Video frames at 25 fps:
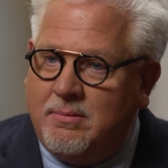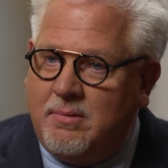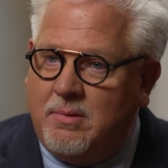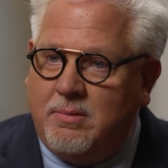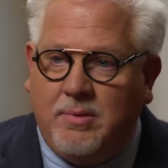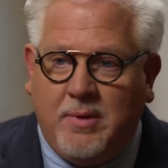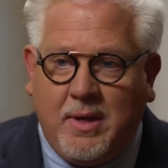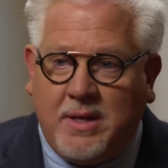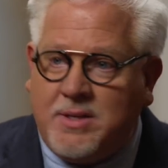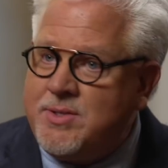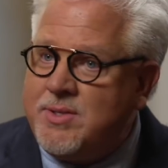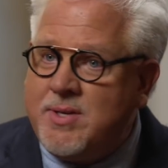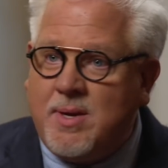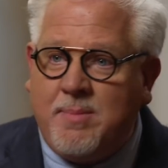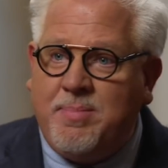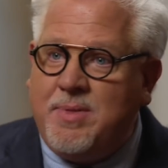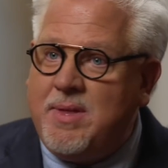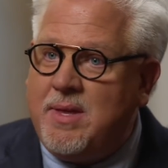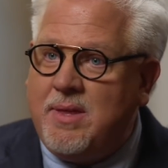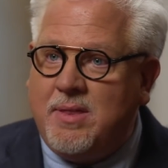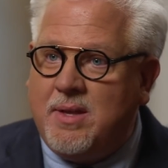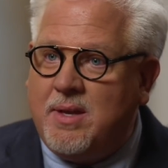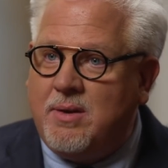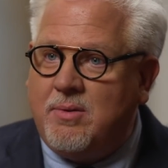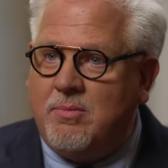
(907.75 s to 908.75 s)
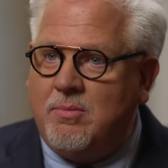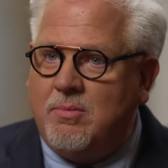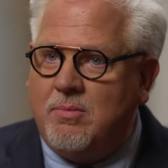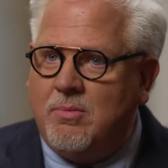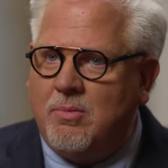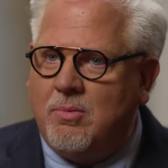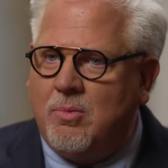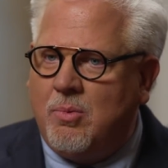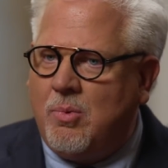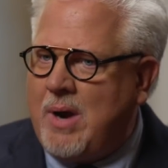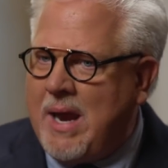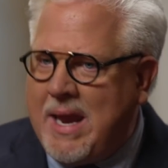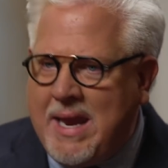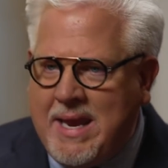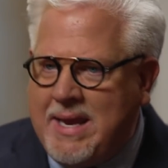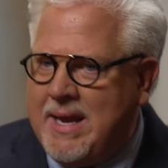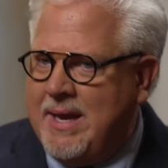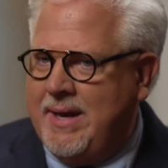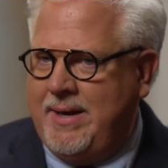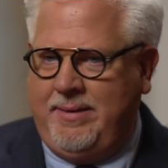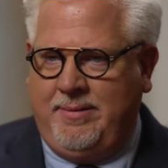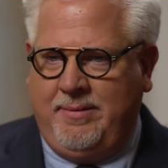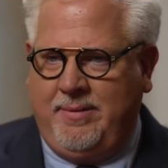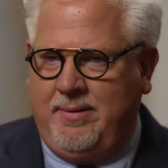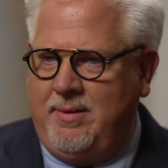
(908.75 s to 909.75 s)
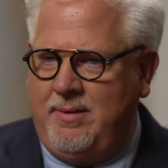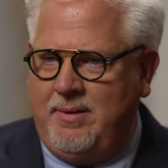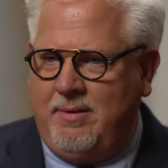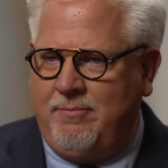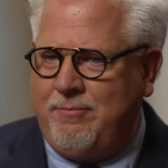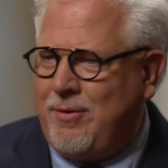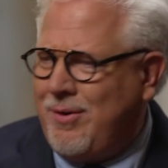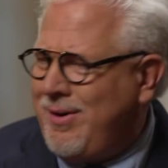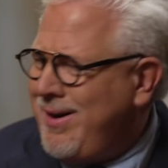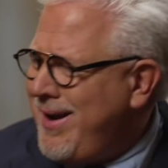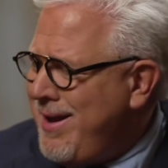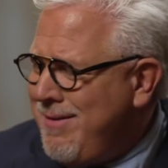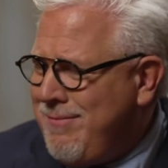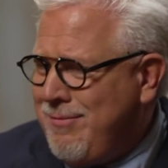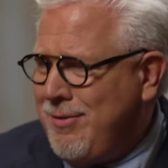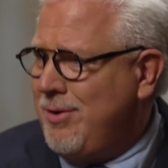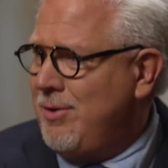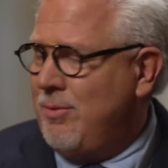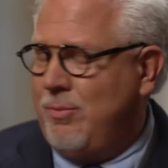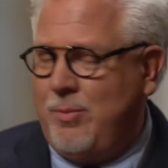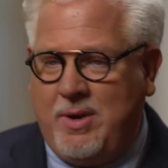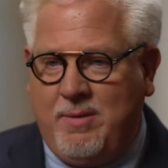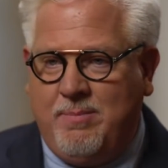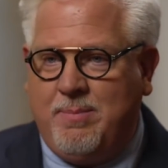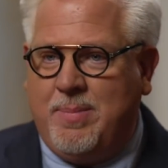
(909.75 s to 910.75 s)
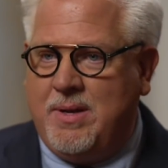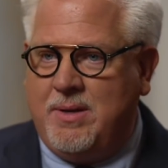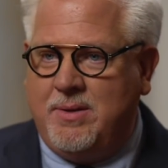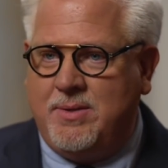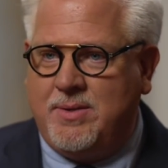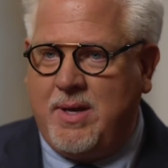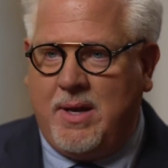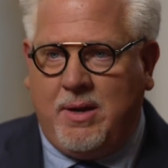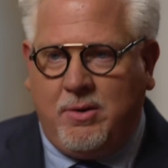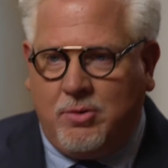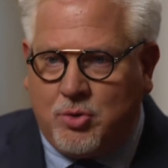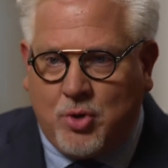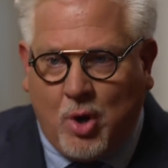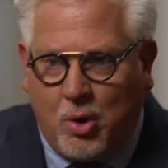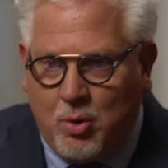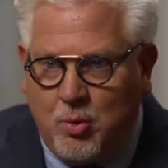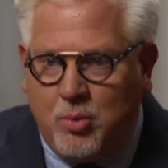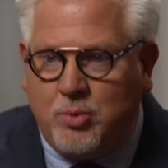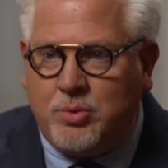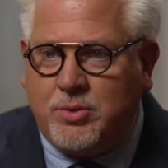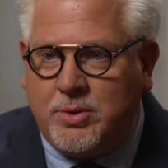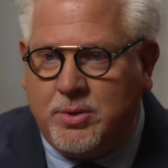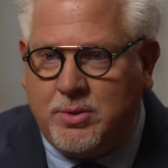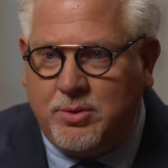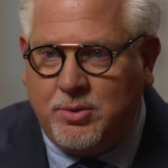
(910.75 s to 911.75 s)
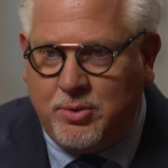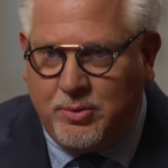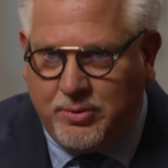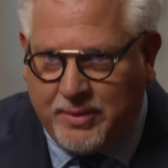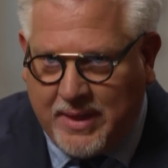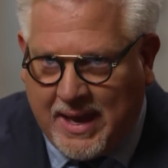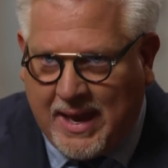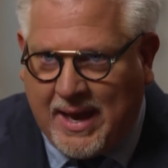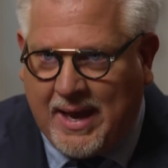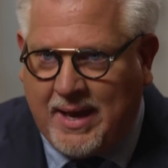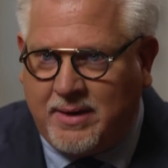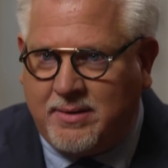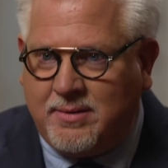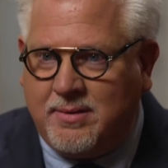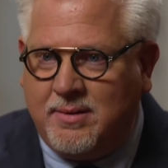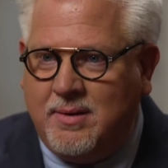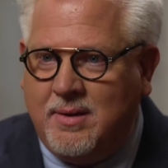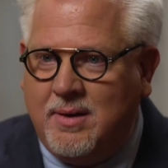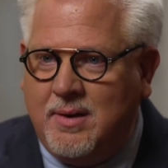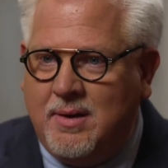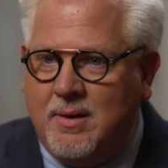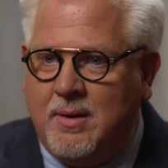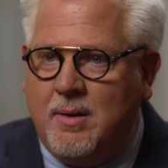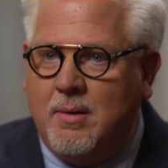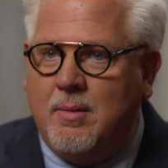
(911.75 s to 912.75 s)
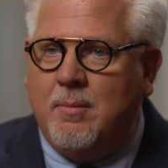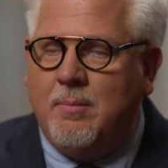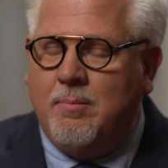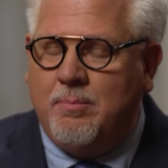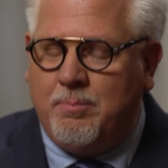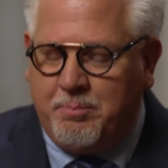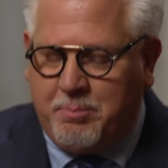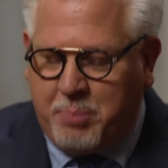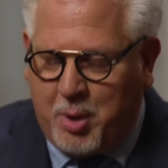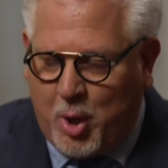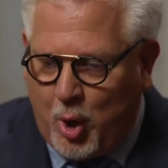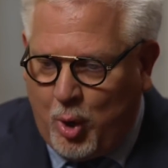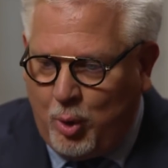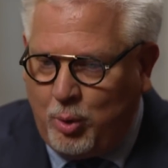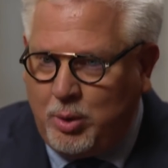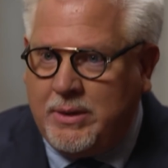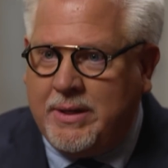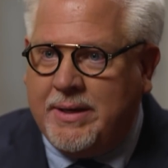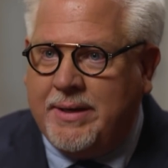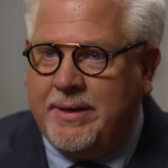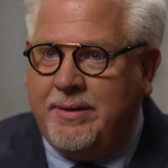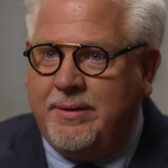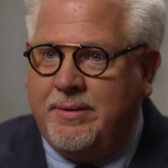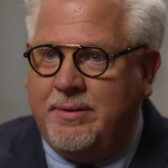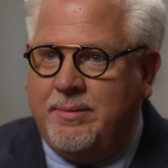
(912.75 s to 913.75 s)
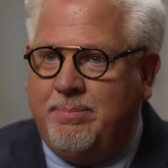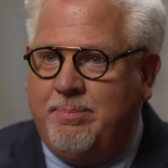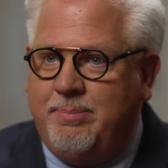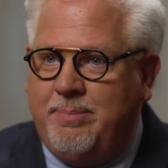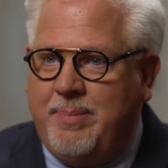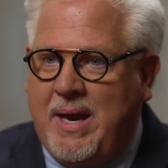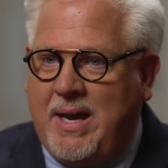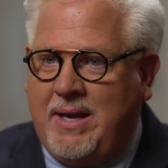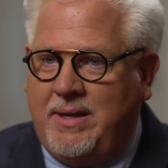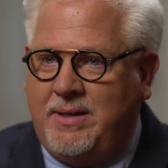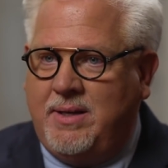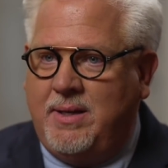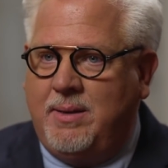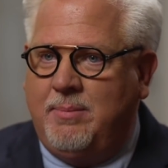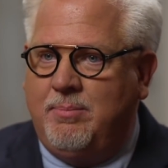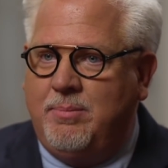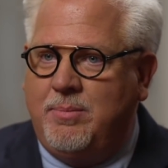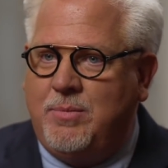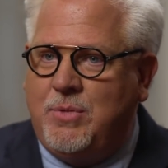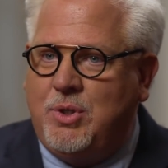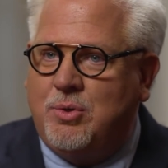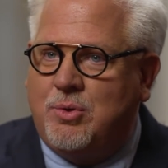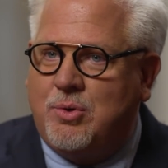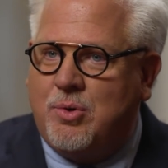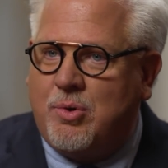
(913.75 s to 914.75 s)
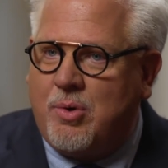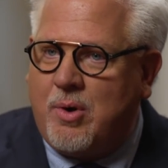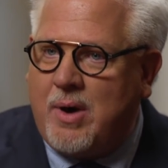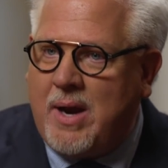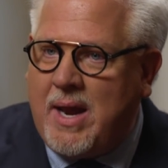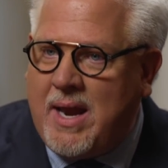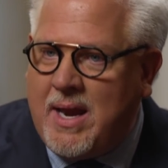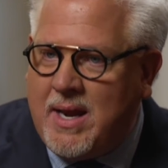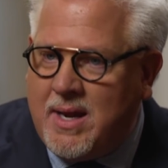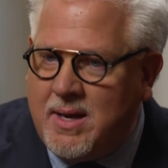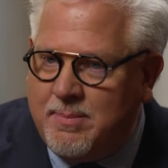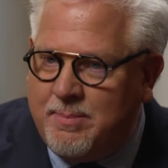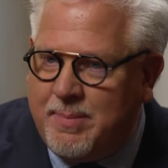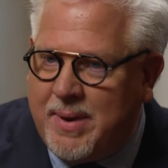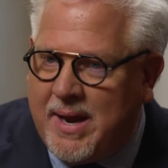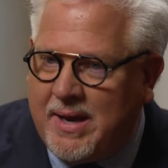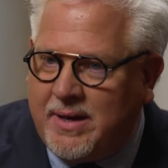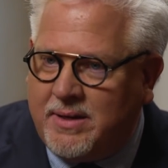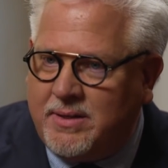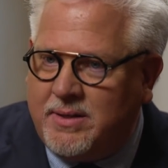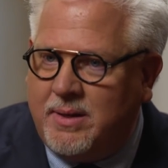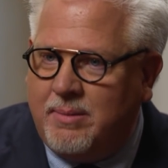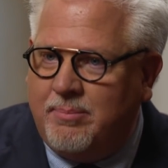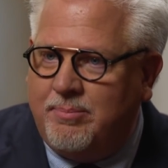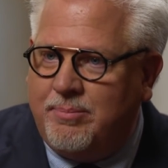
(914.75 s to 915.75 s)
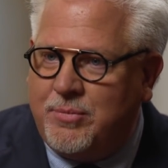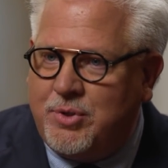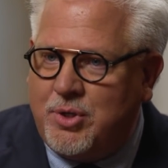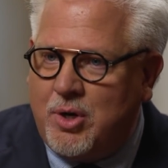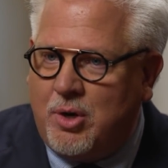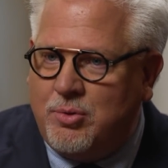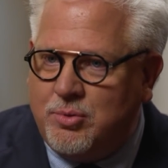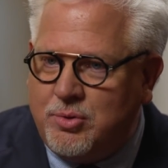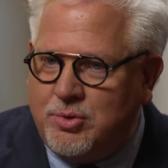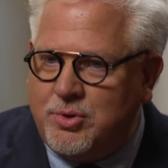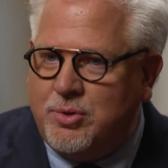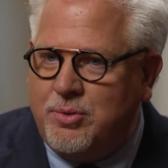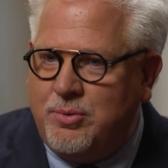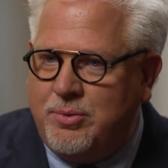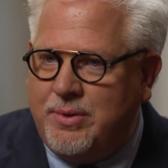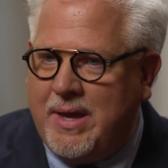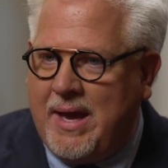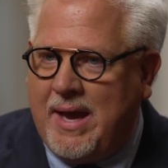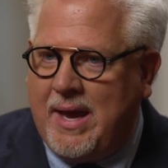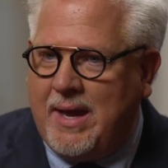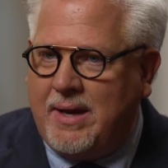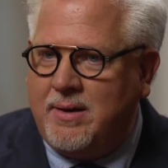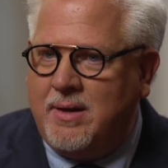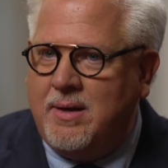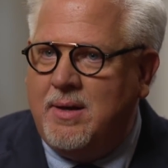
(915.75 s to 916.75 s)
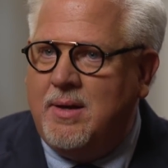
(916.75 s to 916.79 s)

Yeah. That's something that Reagan, forever we've been saying, don't do that. Uh-huh. Poland begged him, Ukraine begged him, don't do that.